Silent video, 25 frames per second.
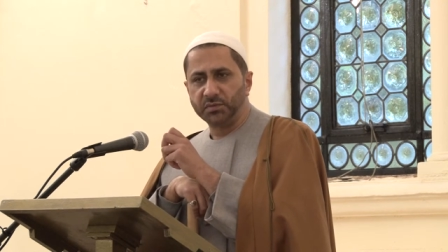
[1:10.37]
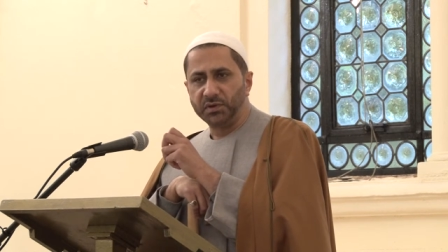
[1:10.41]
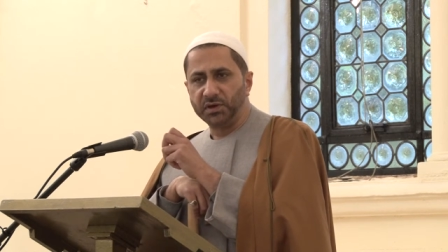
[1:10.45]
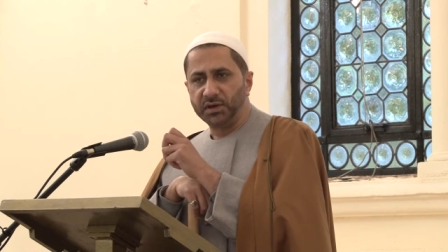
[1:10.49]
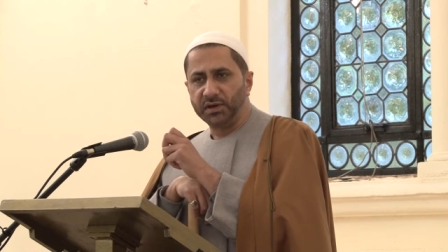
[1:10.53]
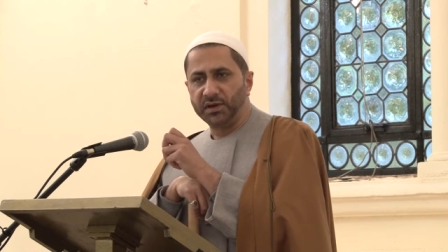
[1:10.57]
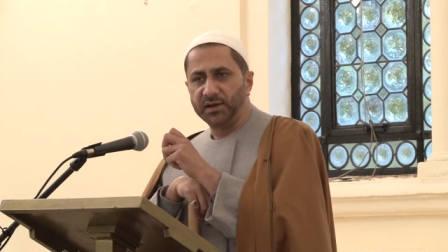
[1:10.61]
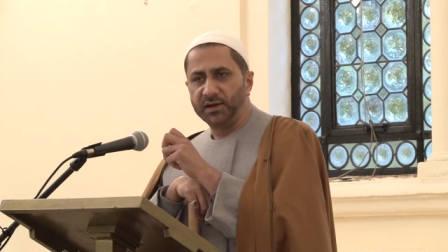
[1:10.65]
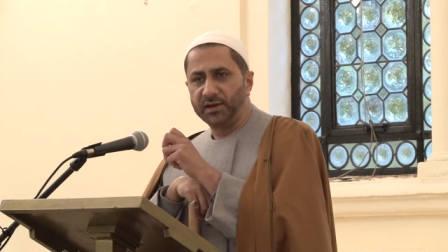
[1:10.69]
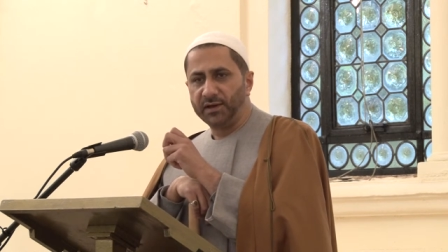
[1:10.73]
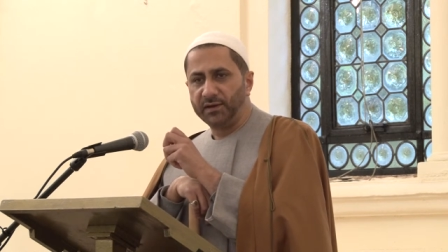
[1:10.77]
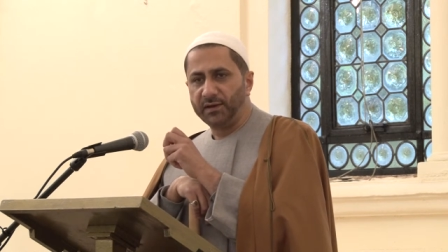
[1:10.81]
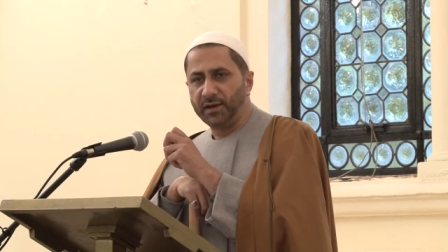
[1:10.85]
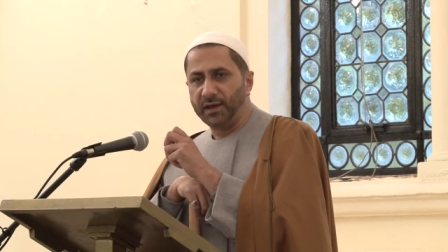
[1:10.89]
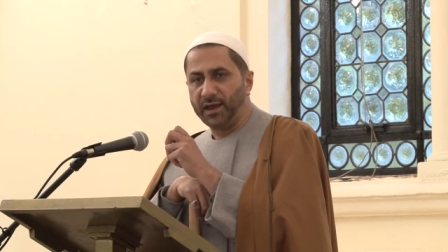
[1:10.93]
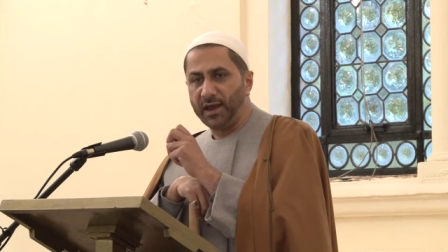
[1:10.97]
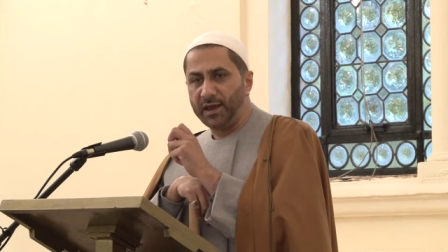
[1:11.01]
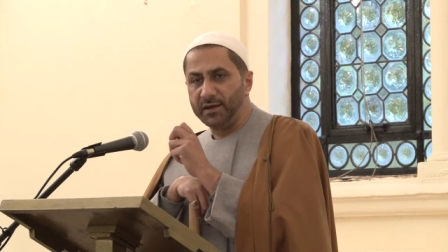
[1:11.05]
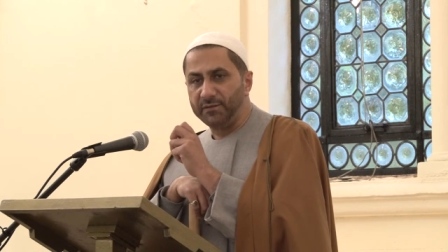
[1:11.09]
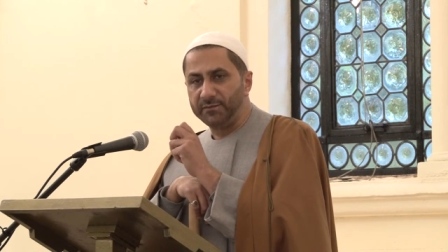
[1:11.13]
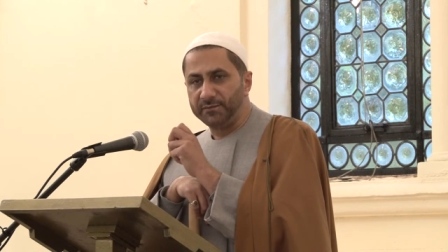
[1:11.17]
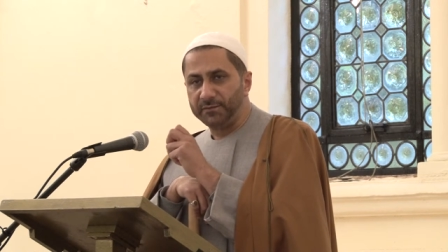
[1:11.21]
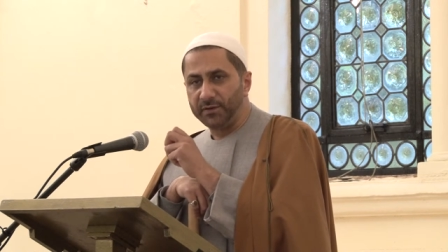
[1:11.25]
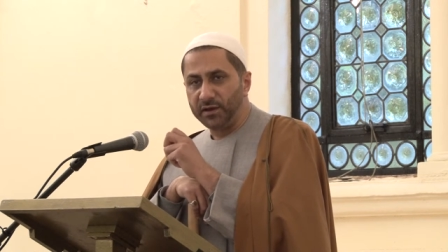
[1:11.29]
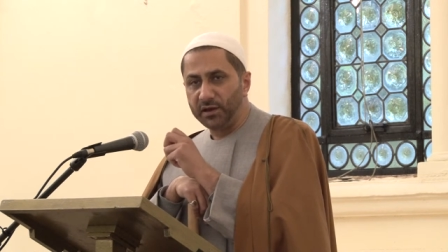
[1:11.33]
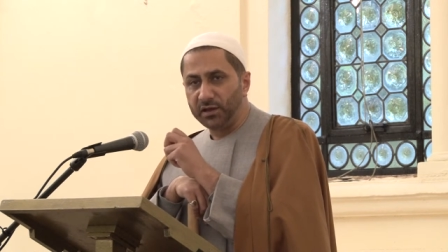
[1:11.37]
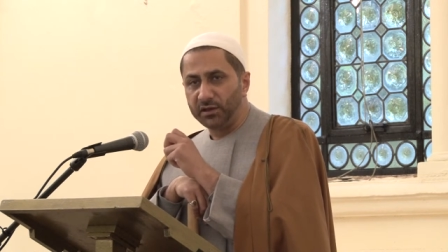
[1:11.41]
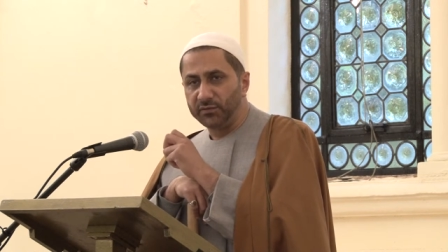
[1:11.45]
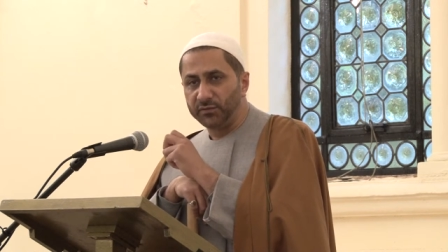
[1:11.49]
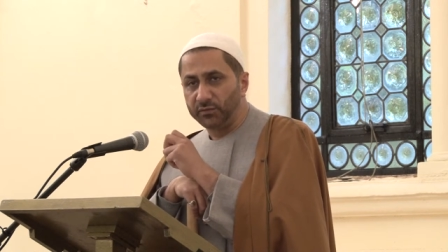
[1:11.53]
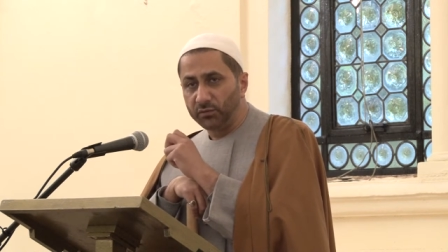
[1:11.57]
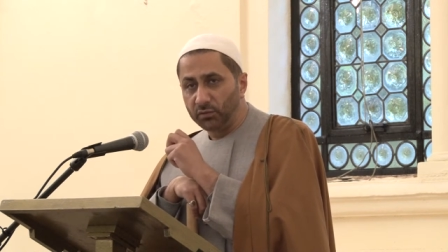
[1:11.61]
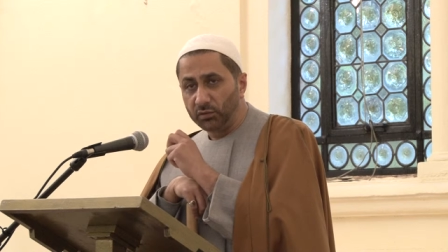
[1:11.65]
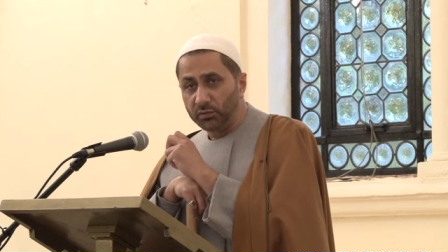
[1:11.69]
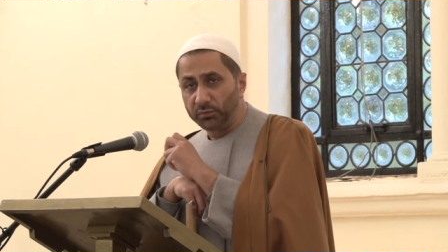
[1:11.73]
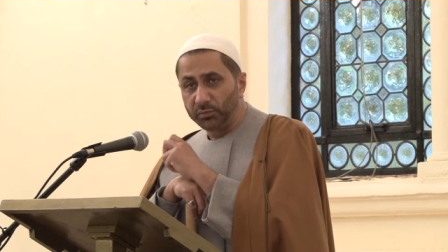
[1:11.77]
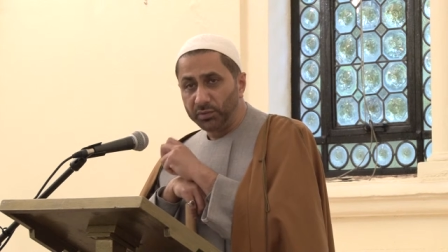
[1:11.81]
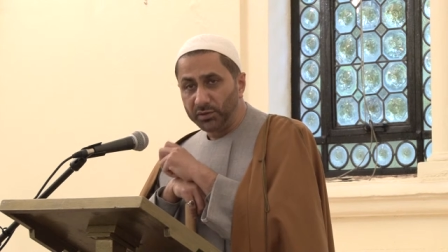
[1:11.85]
being a
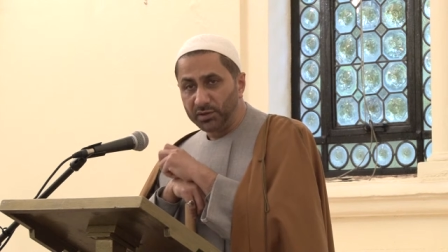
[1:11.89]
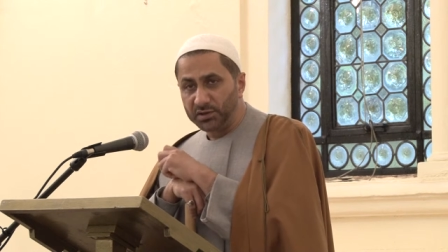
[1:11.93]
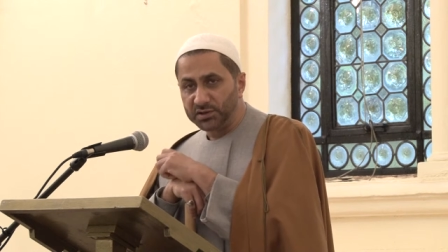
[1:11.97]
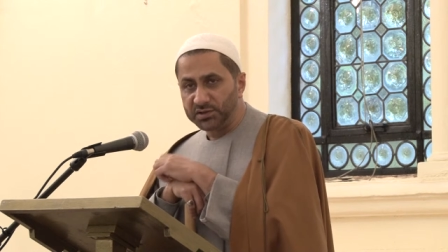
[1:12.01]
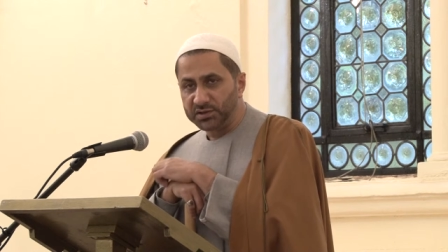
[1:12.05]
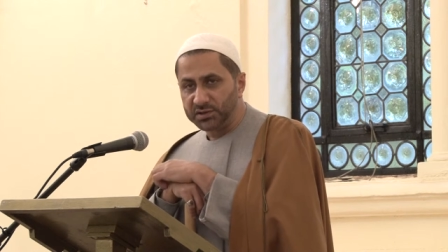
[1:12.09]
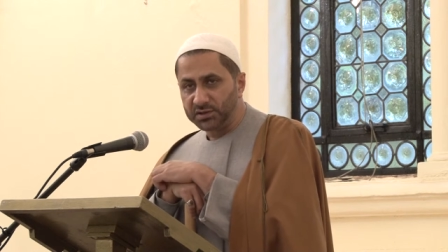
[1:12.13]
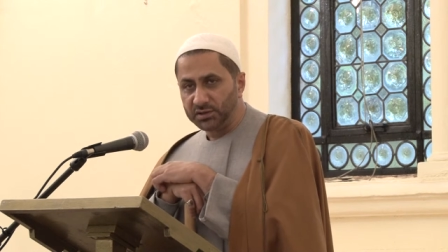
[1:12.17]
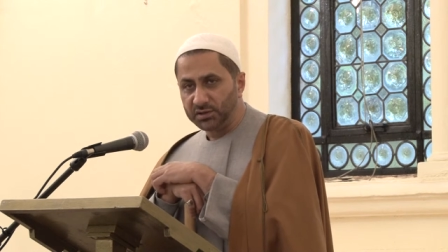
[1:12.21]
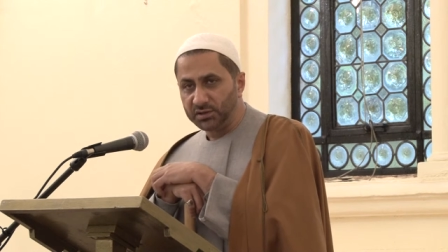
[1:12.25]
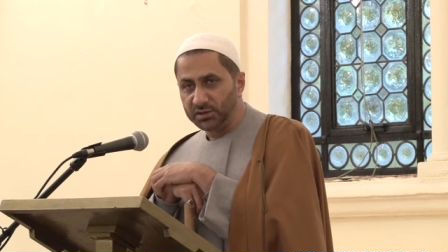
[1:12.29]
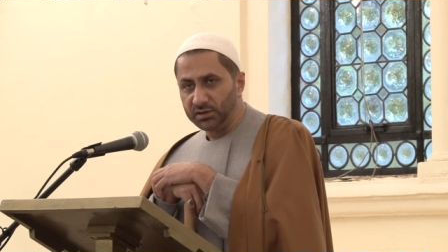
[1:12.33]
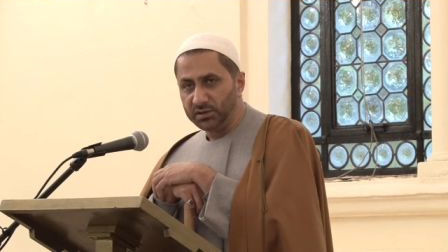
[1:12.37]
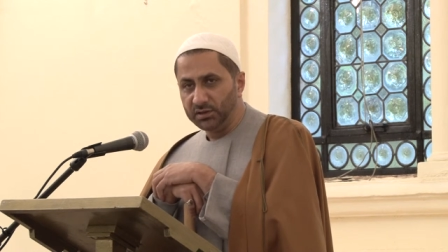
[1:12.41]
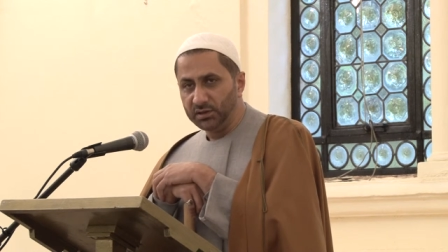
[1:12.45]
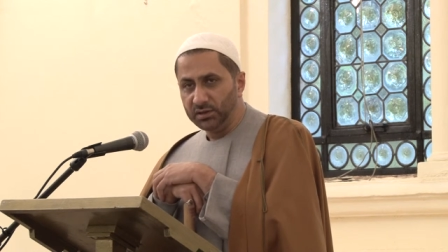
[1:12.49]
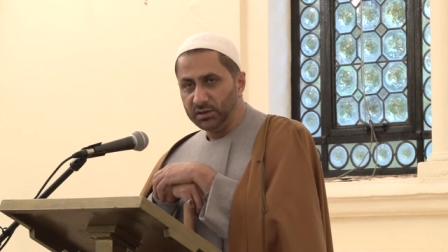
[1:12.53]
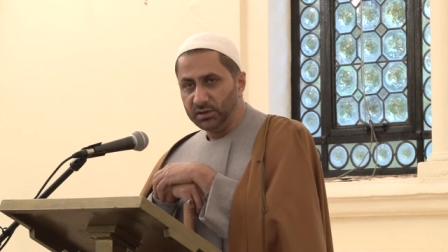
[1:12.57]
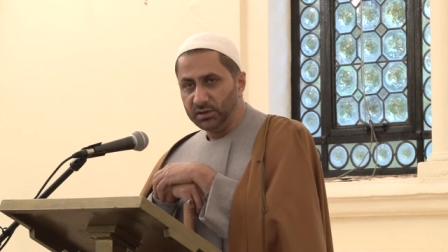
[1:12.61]
faithful person.